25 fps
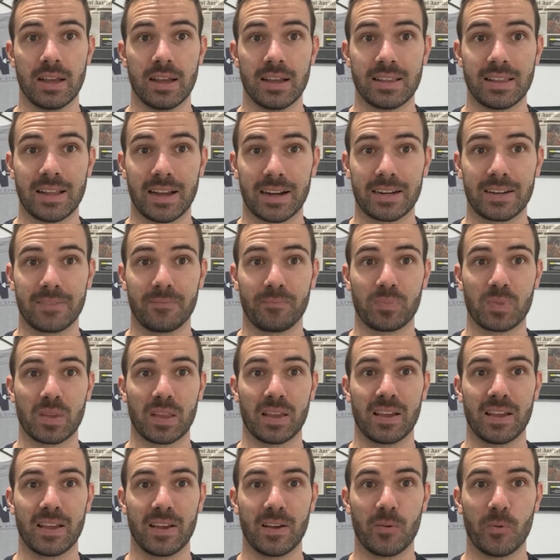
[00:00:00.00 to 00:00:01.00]
Like
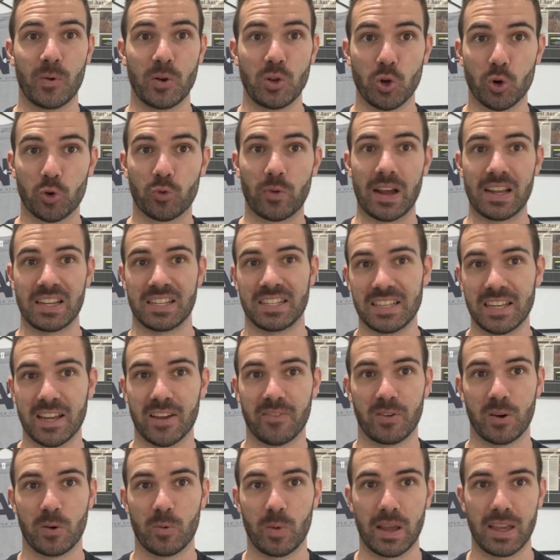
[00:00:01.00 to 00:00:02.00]
when you're racing
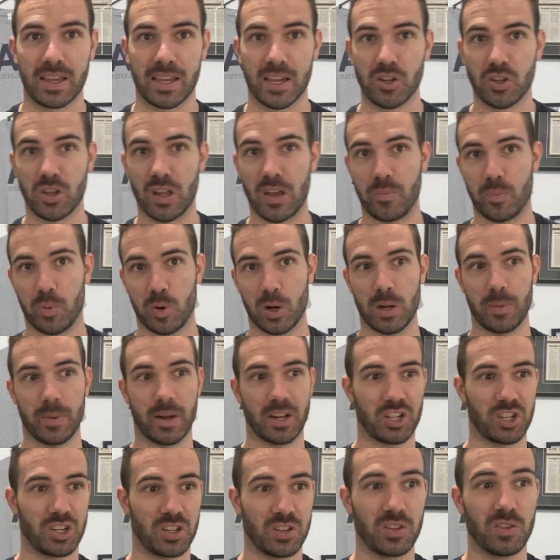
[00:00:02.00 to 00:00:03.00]
every weekend, they've pretty
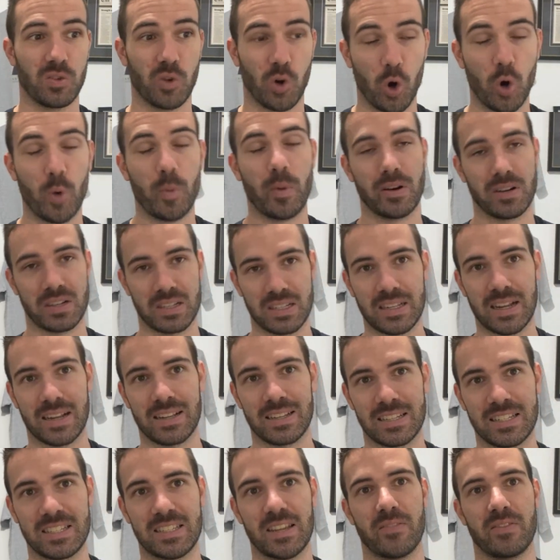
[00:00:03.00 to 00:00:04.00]
much almost done
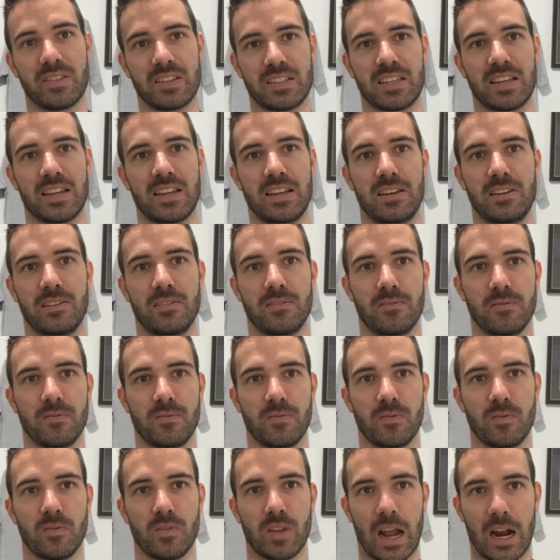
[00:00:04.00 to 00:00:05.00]
17
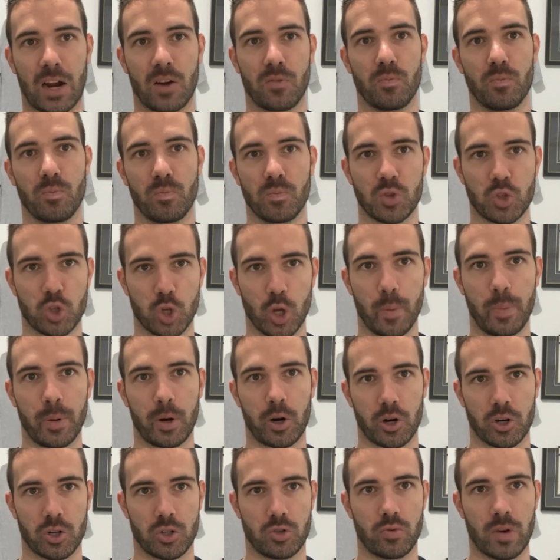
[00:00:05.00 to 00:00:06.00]
like
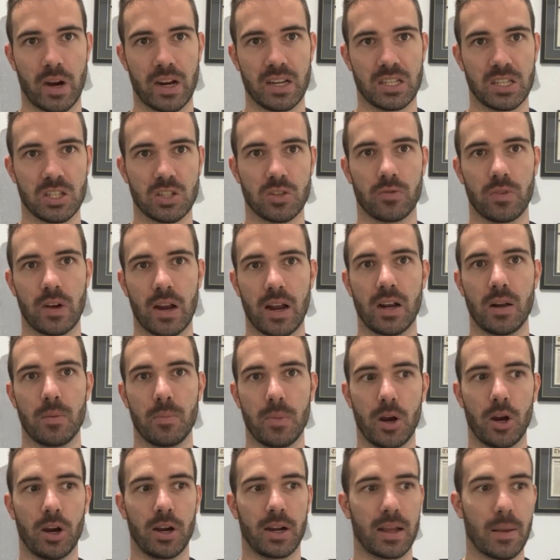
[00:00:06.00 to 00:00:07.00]
supercross races around
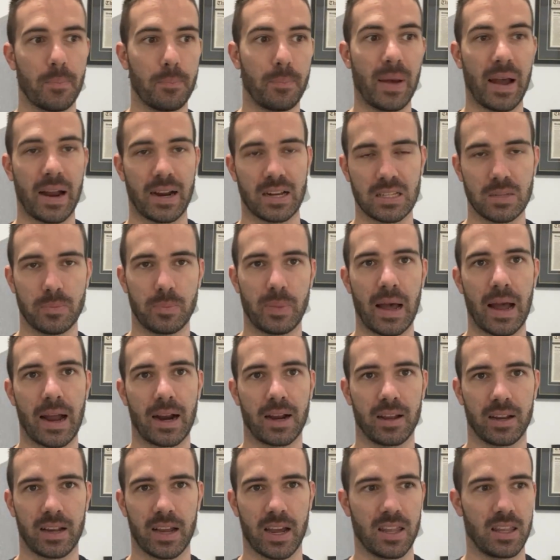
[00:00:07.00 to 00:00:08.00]
America back to
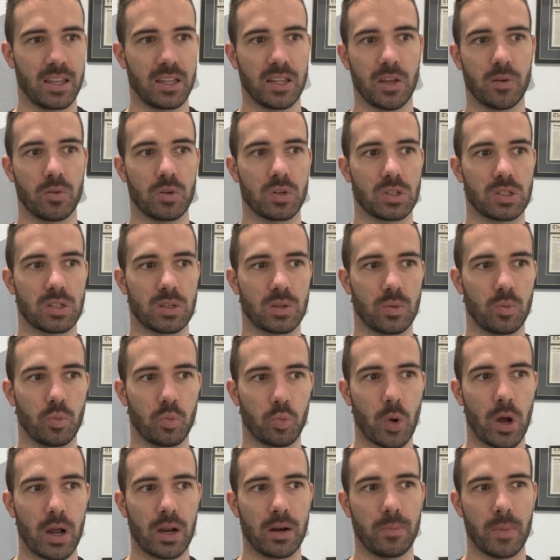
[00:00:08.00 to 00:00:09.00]
back. Okay, I think there was
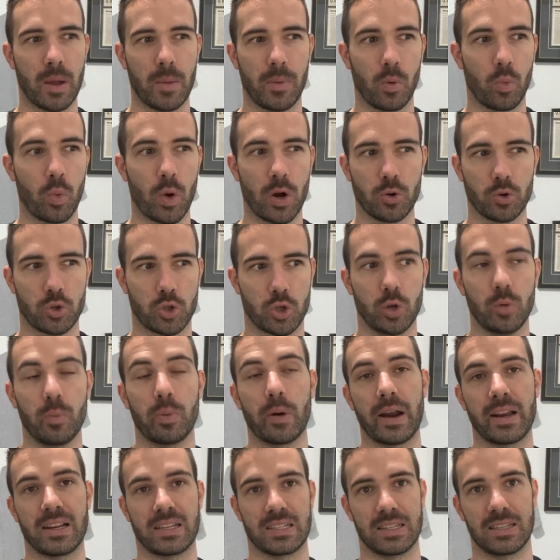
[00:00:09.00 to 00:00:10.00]
maybe one or two
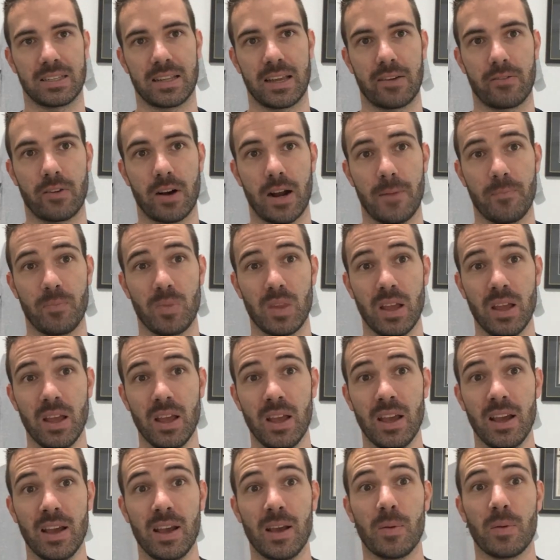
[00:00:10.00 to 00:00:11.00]
breaks in there, right?
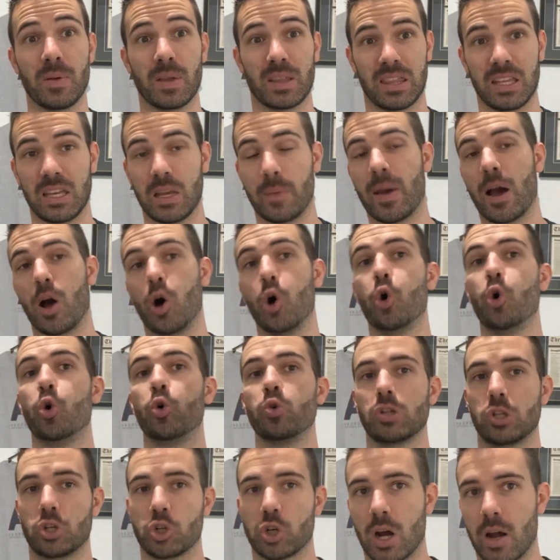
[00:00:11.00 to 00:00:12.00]
But I think about
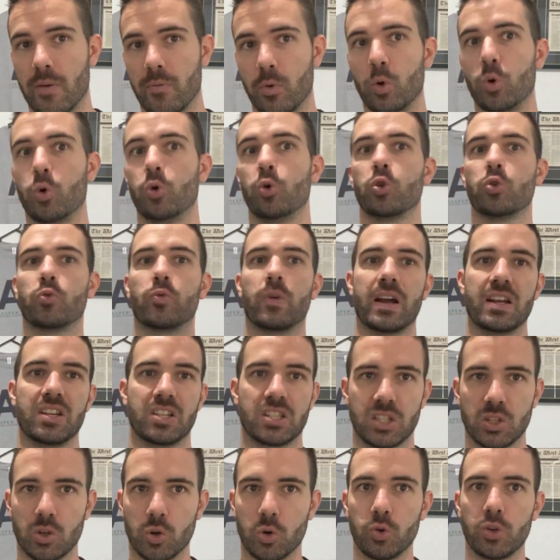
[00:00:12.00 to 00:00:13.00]
all the travel, all the
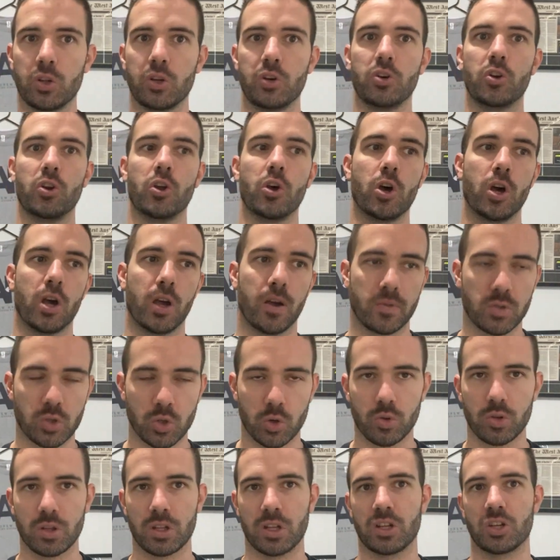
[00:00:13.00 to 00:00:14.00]
racing, all the nerves,
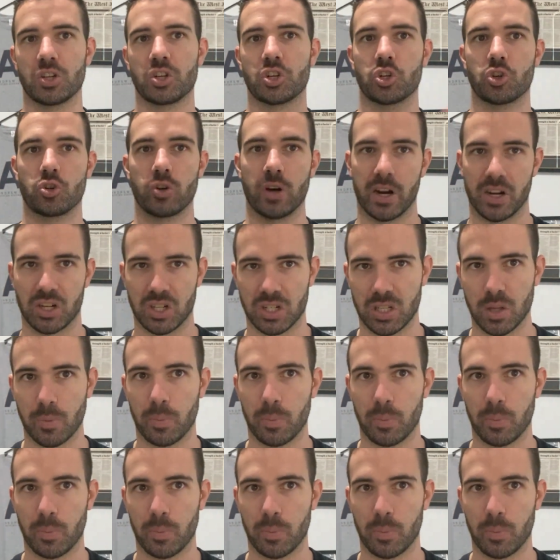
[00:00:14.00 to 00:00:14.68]
all the stress, the